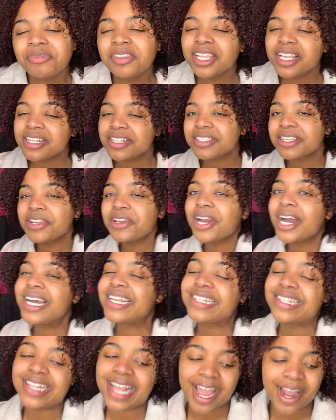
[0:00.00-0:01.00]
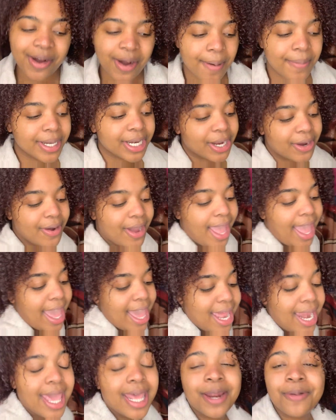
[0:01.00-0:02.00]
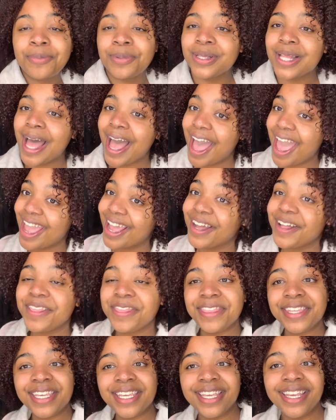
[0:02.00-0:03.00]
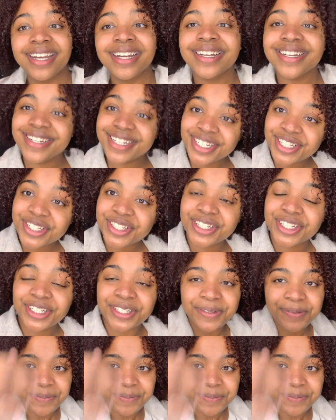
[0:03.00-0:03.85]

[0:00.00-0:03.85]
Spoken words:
So you guys, now I'm gonna go ahead and apply the conditioner.